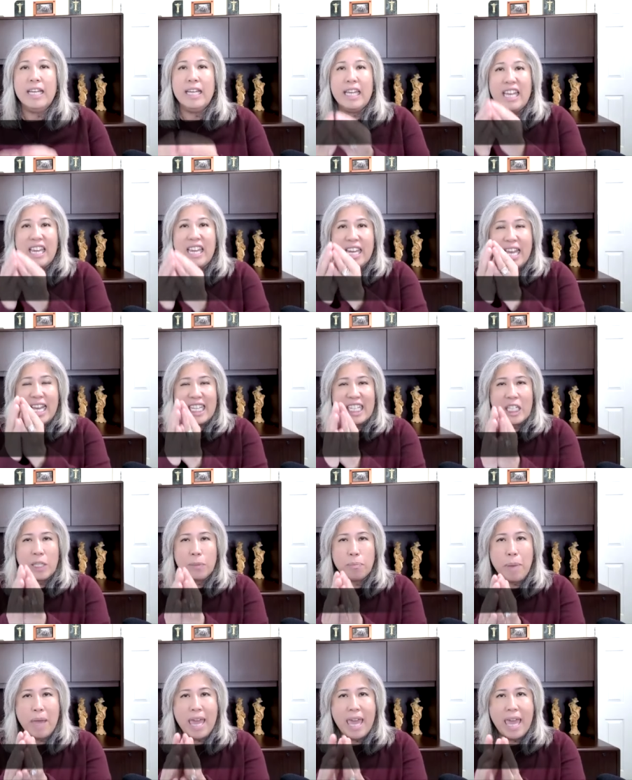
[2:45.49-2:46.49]
It
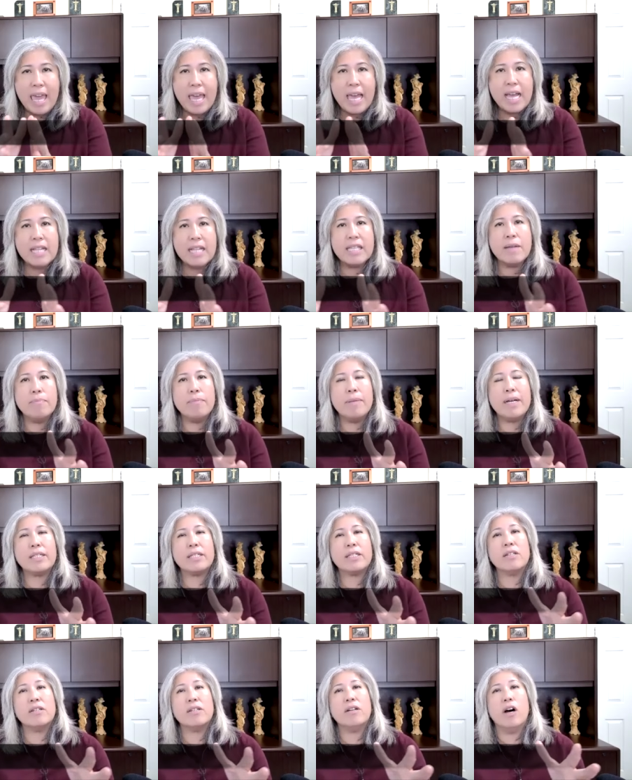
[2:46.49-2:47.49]
expands the
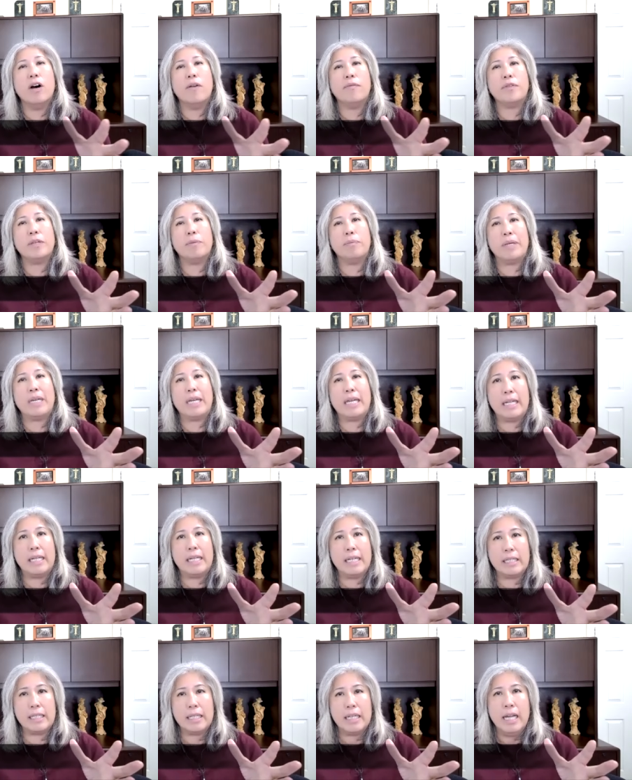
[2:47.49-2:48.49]
muscle of the
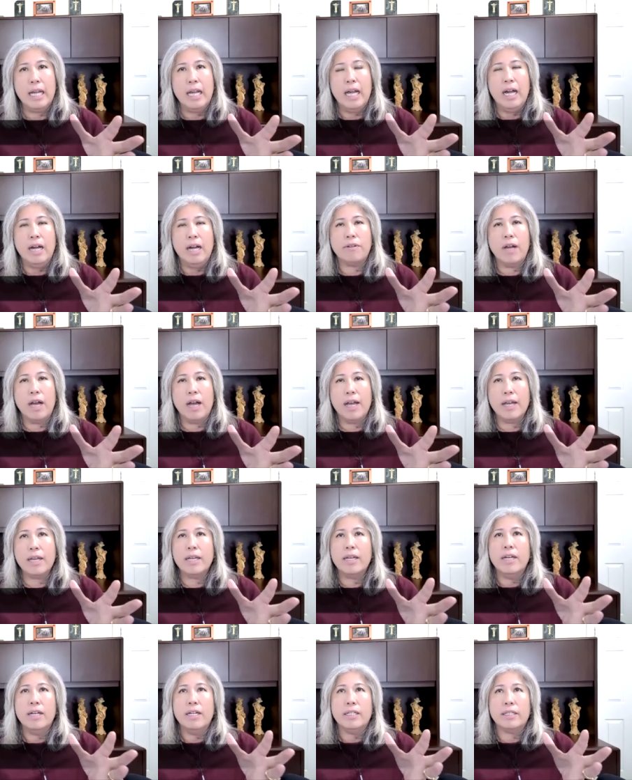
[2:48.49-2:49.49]
penis, right?